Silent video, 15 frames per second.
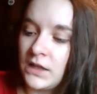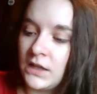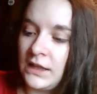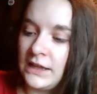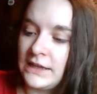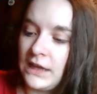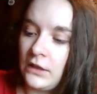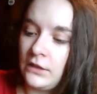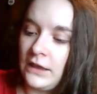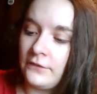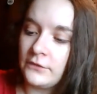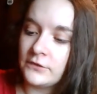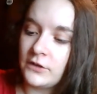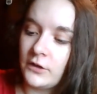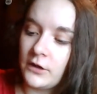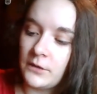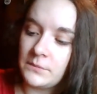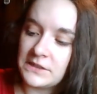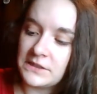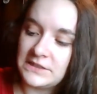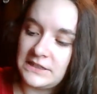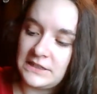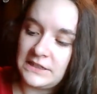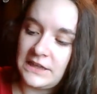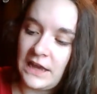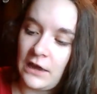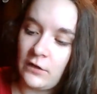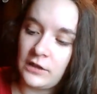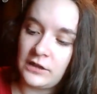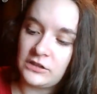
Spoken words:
I like how they have her arms extended out.